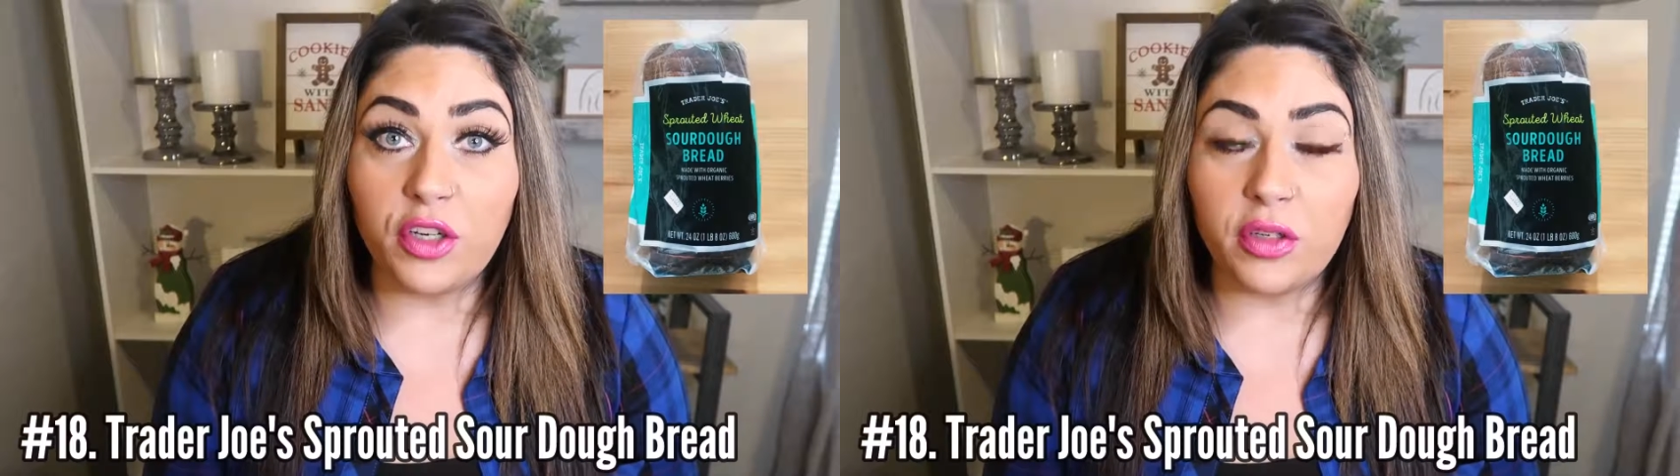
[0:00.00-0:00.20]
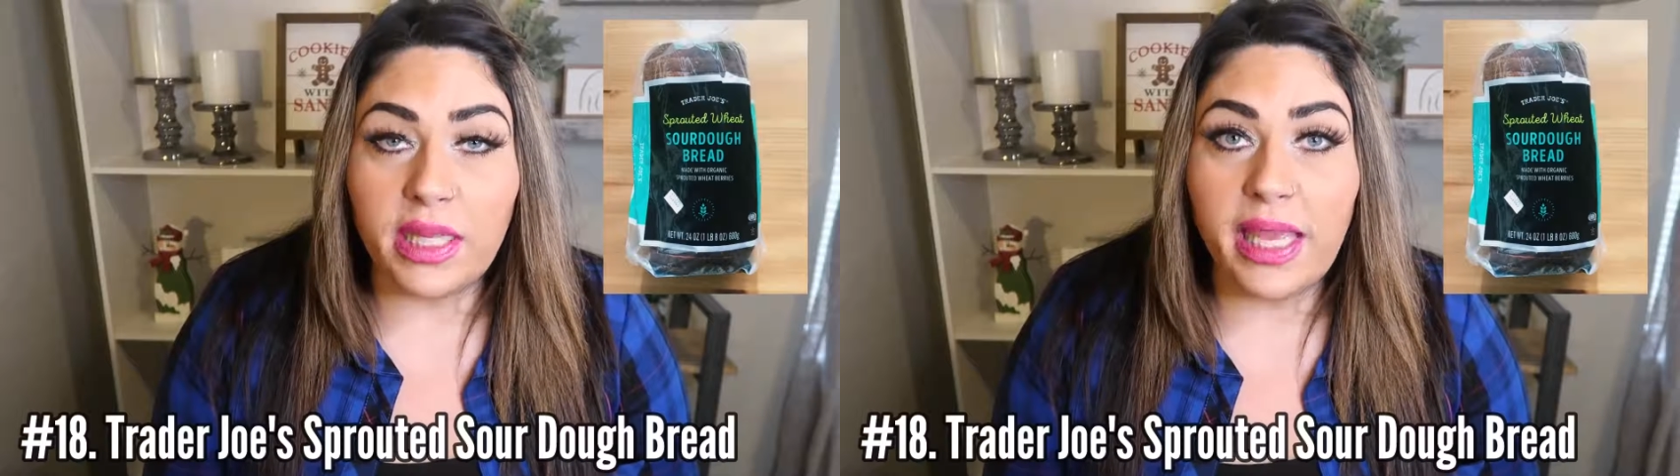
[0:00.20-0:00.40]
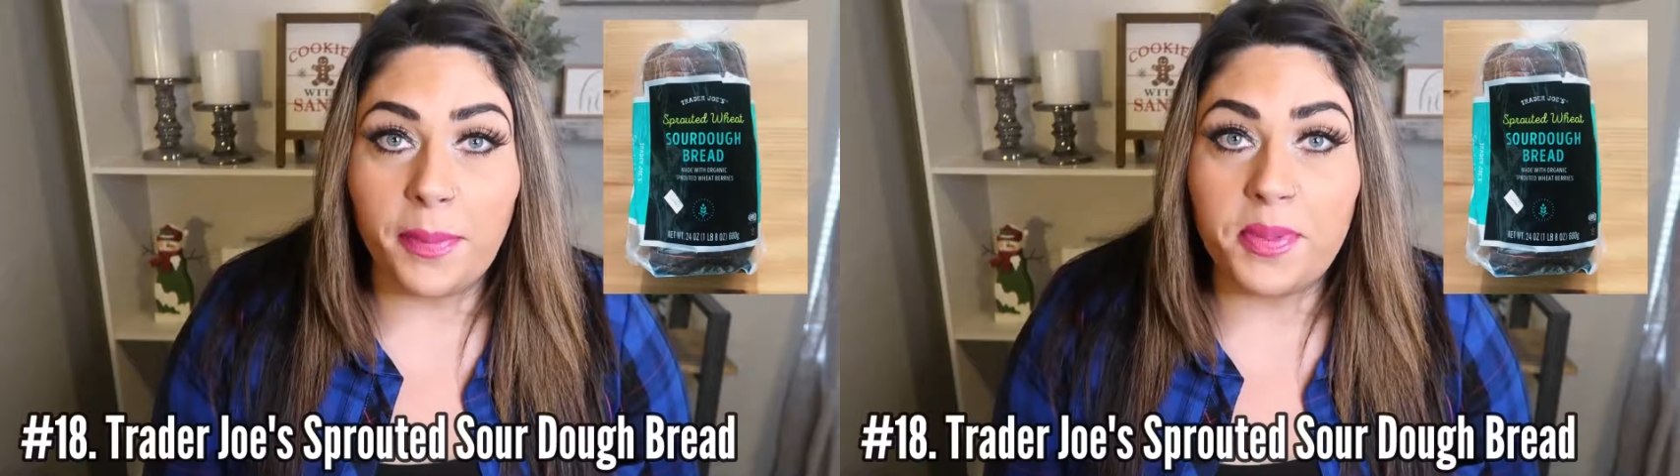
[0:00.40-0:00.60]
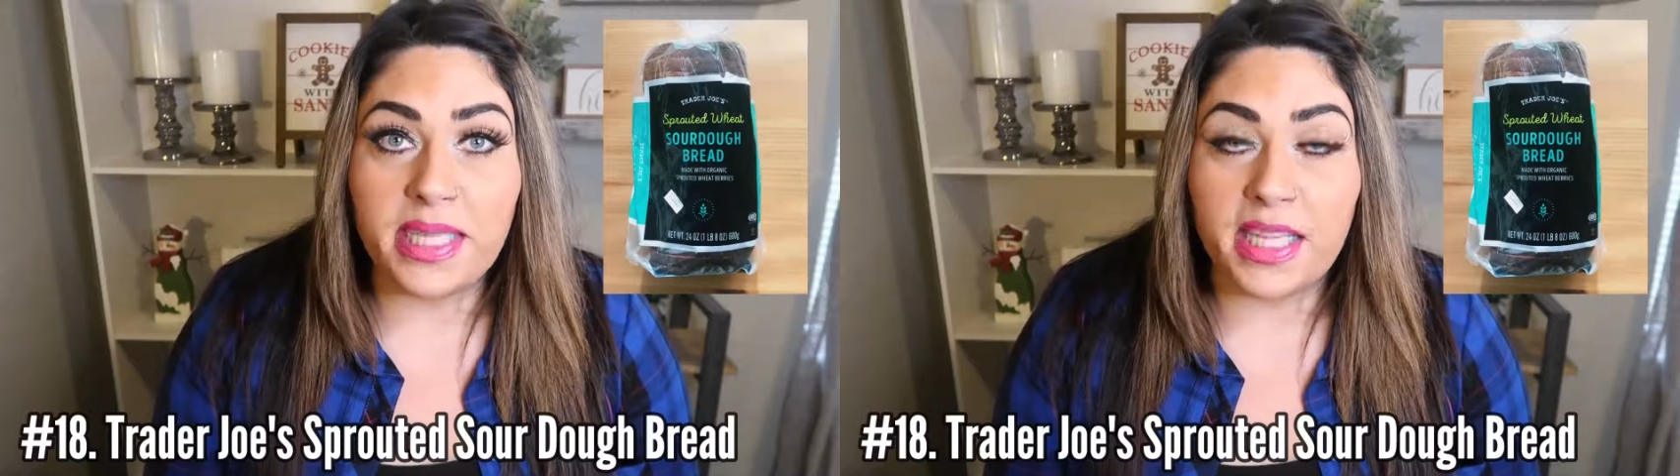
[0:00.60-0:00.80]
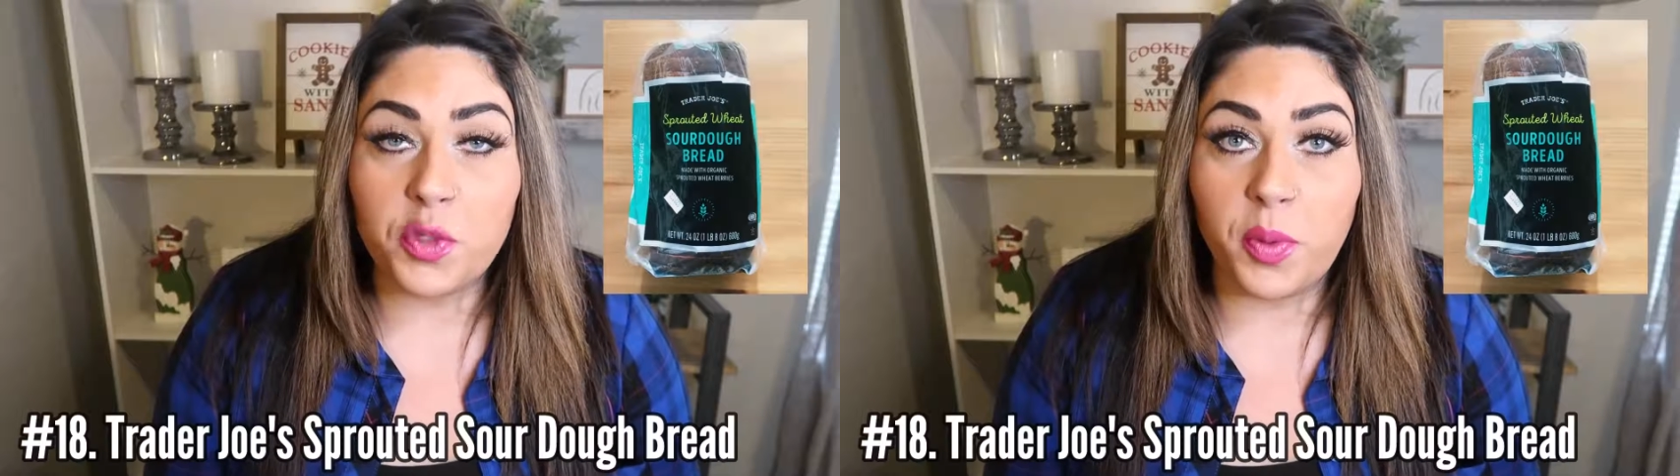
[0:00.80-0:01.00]
literally
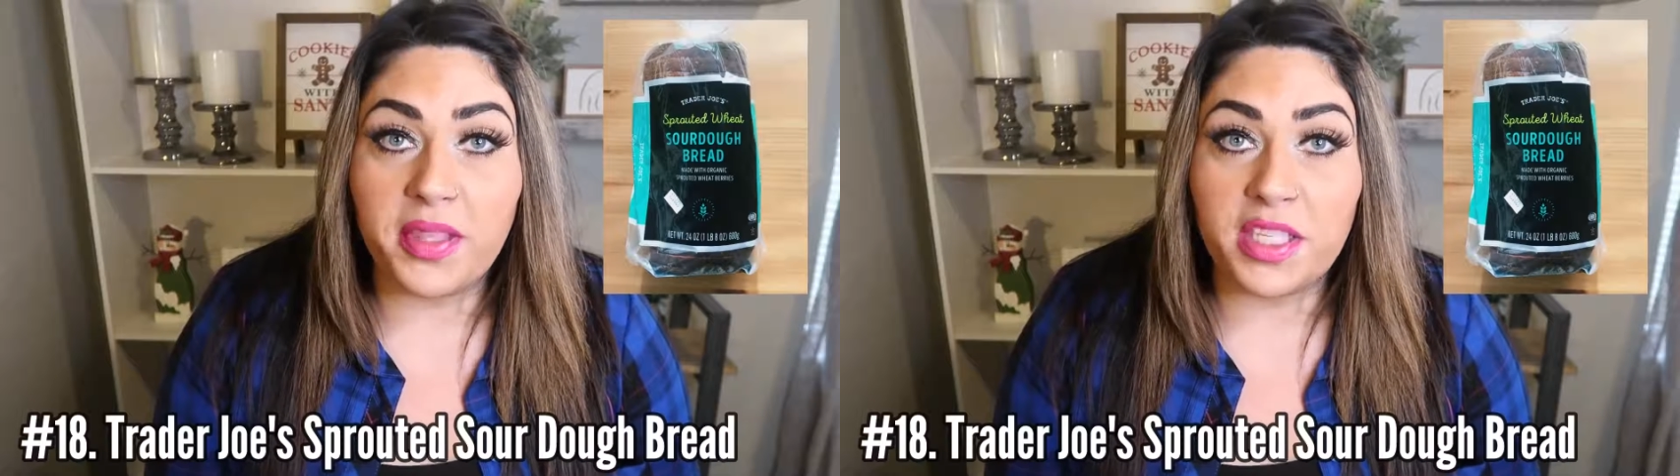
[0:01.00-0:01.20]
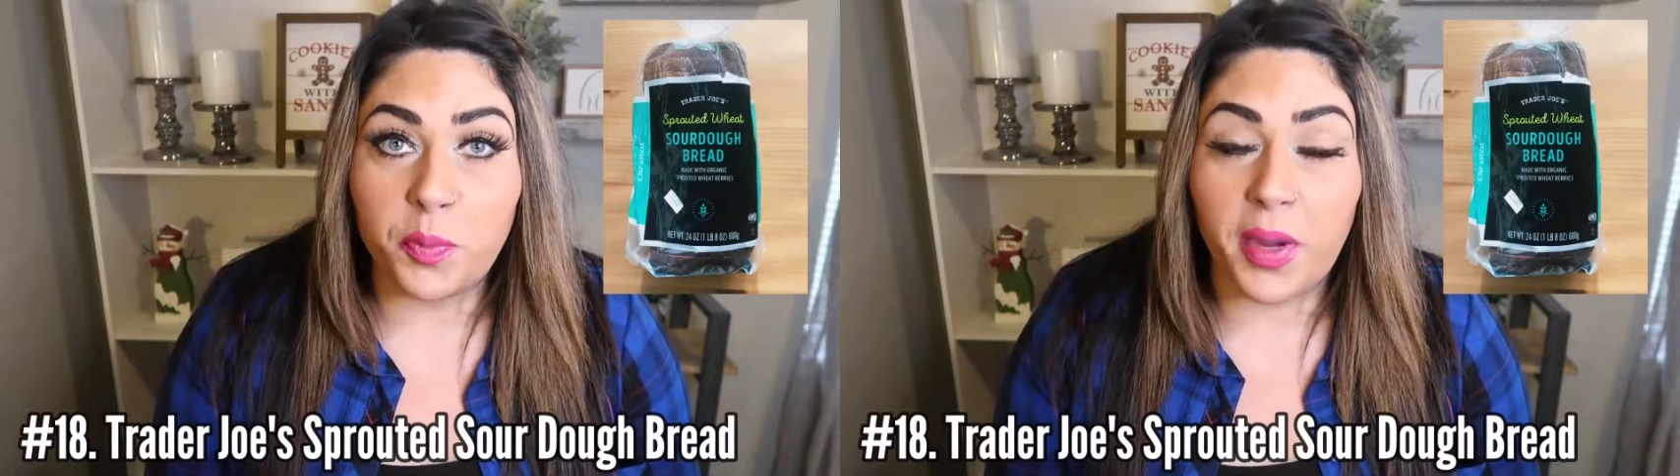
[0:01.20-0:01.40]
obsessed with this